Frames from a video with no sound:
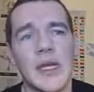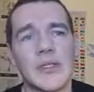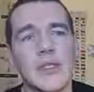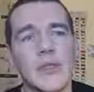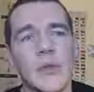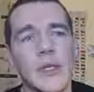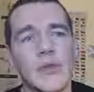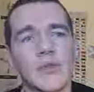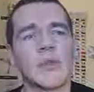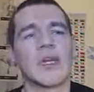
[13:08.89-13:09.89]
it's just one
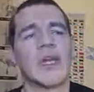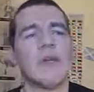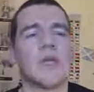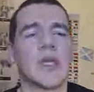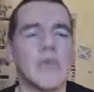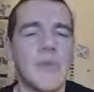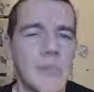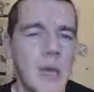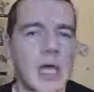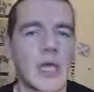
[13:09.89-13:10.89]
of those ones that keeps you
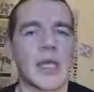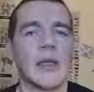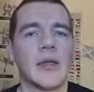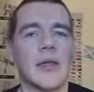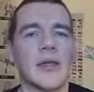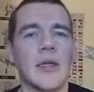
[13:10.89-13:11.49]
coming back.